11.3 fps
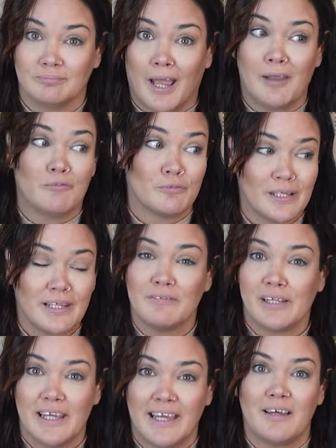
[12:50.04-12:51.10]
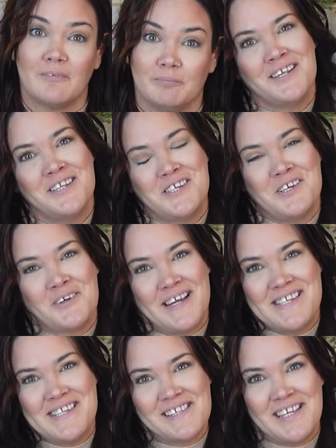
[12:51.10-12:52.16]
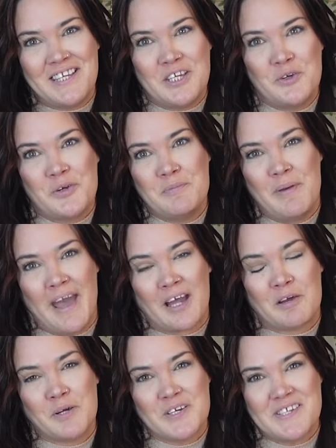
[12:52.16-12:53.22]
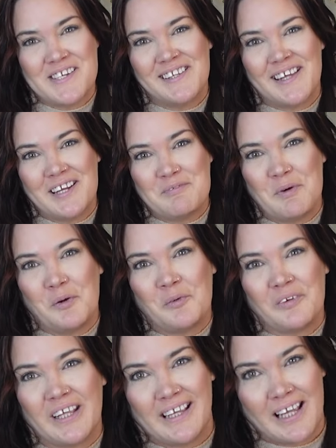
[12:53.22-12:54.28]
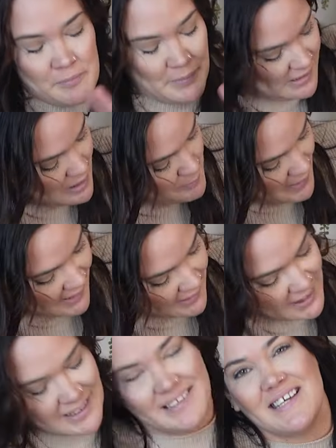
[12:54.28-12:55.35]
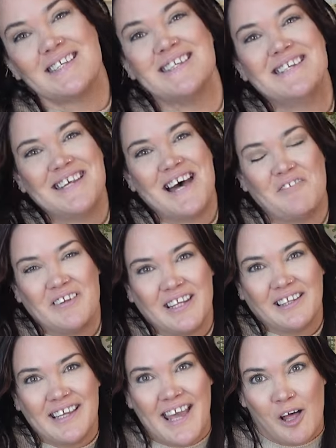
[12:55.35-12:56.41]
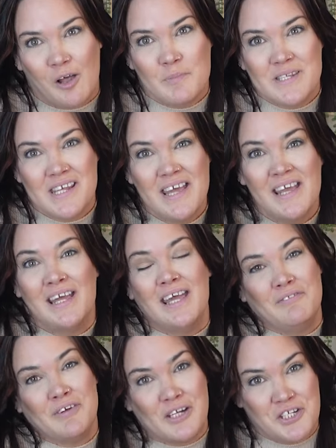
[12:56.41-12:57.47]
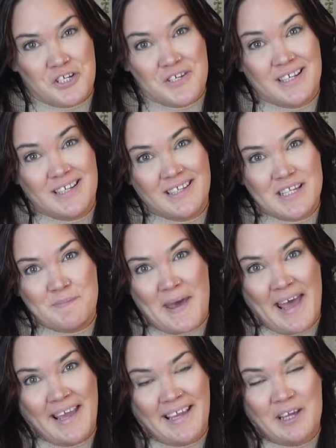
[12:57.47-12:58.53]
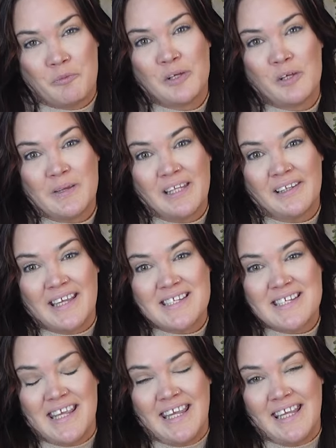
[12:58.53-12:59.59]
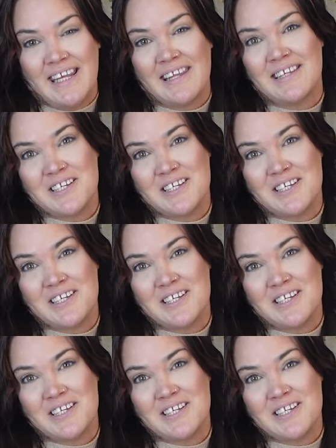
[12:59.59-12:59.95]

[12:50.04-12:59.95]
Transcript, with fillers: I really, really am. Do you guys think that you could pack personal item only? I mean, a bag like this definitely helps. If you're interested in this bag, it will be linked in the